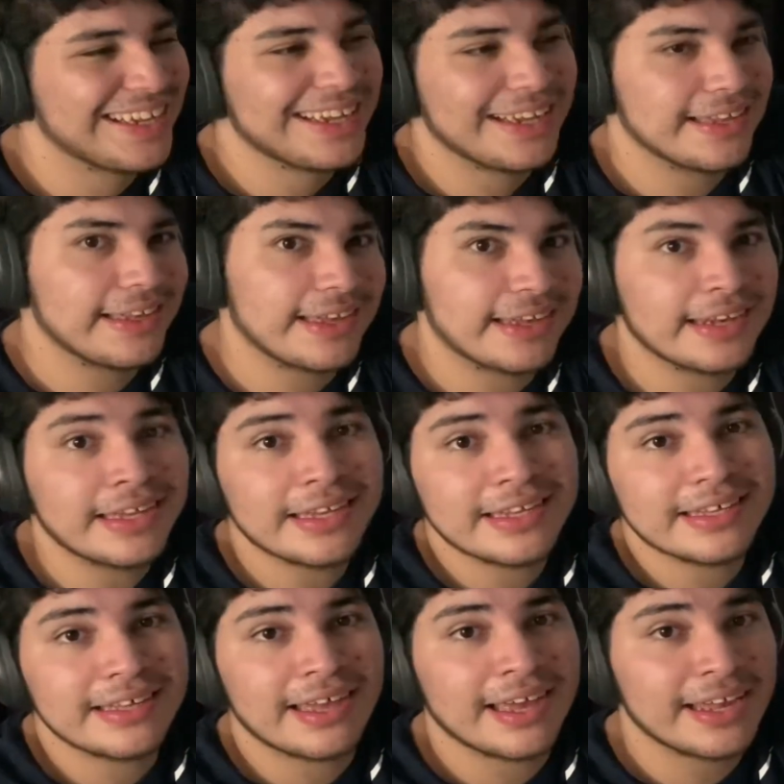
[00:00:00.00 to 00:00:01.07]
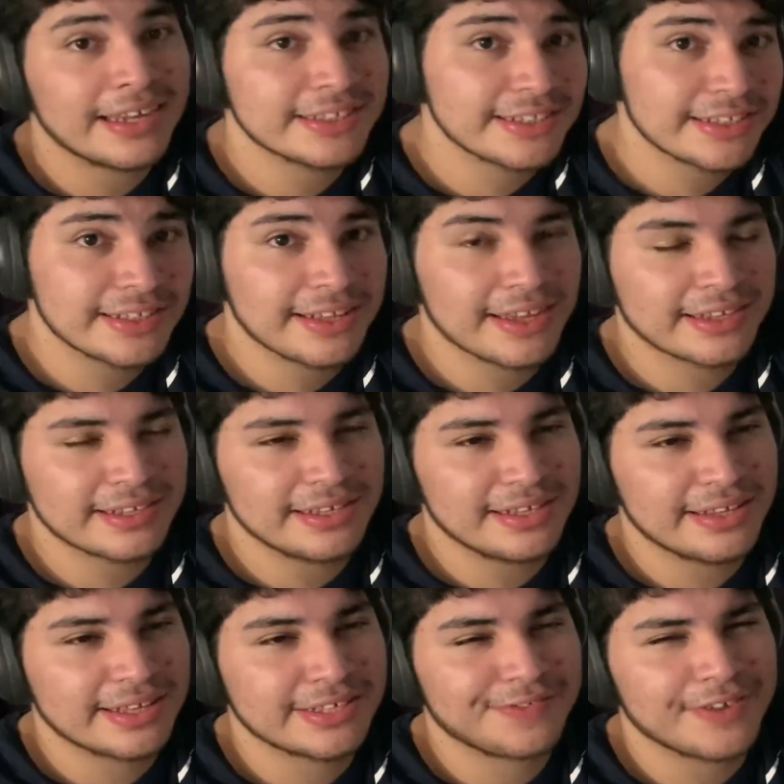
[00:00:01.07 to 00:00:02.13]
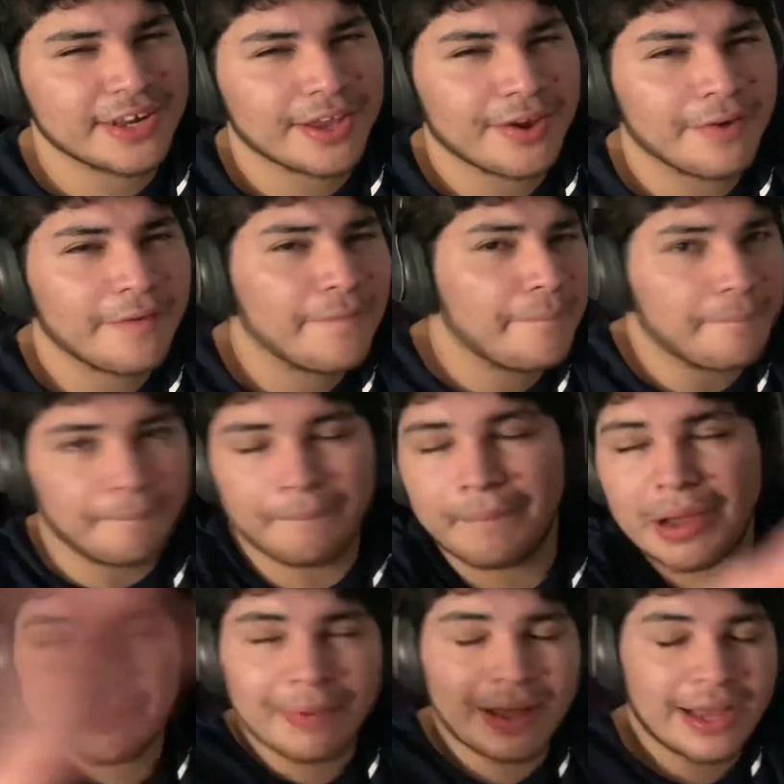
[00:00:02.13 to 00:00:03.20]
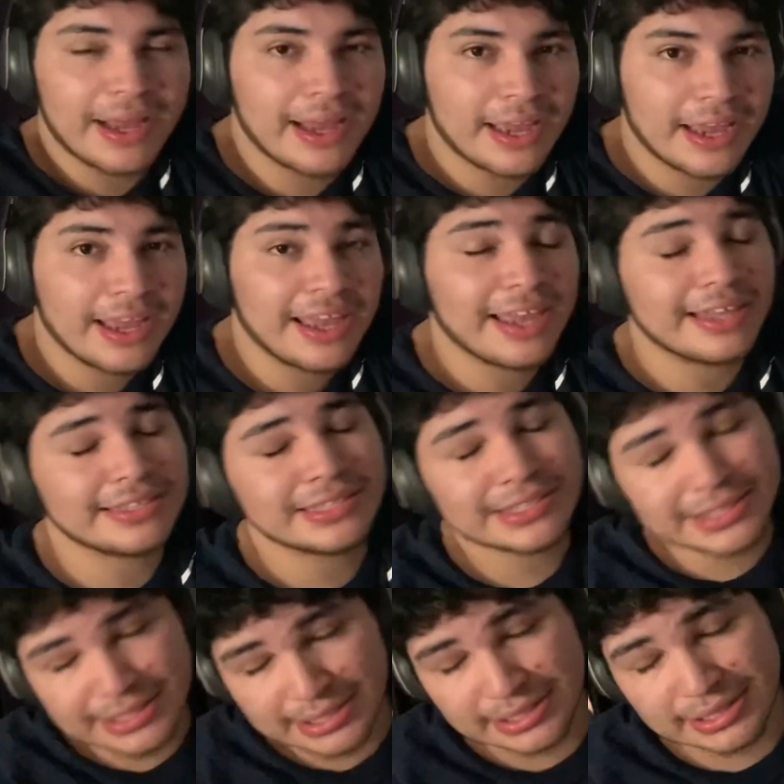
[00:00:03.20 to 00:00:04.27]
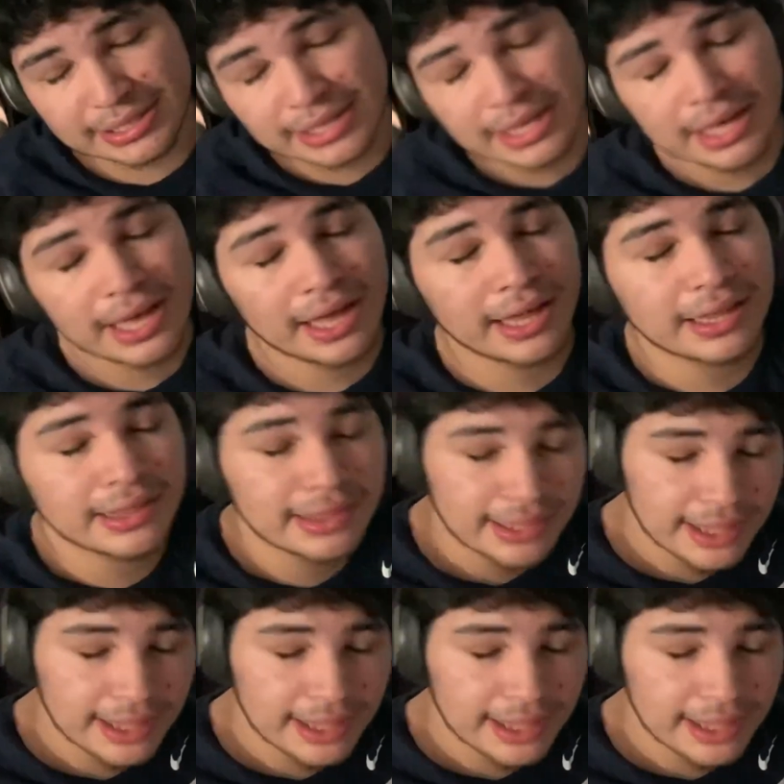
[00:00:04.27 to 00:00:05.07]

again, and I'll see you in the next, in the next video. Bye bye. See you